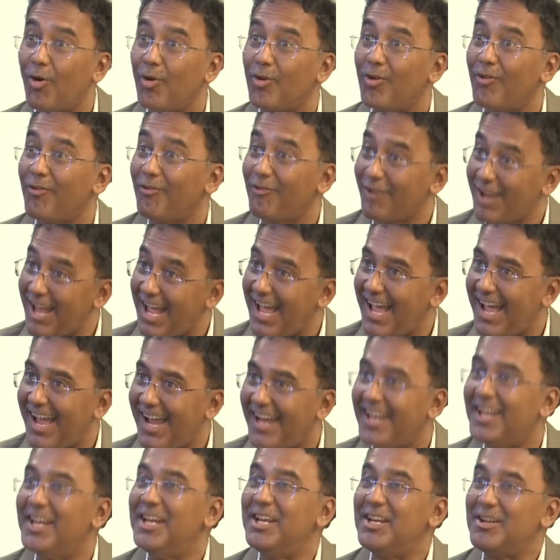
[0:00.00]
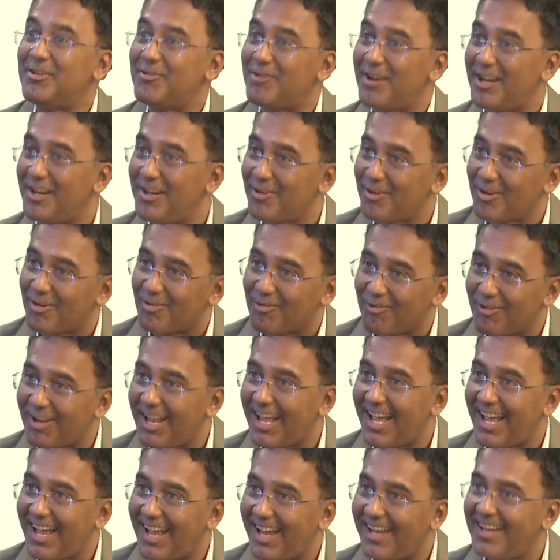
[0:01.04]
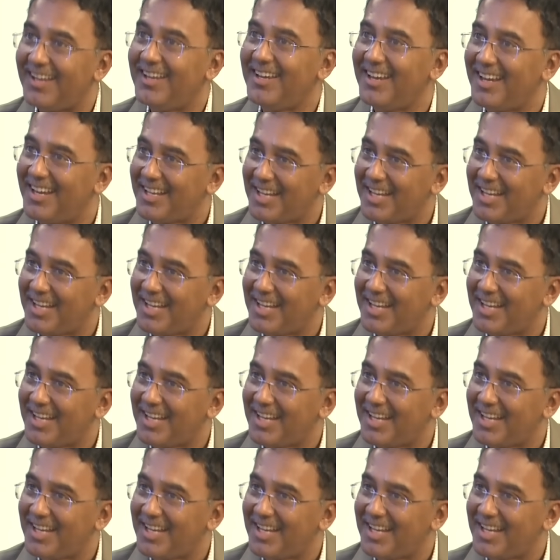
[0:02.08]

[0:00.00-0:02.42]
on the fly, train it on the fly, Correct.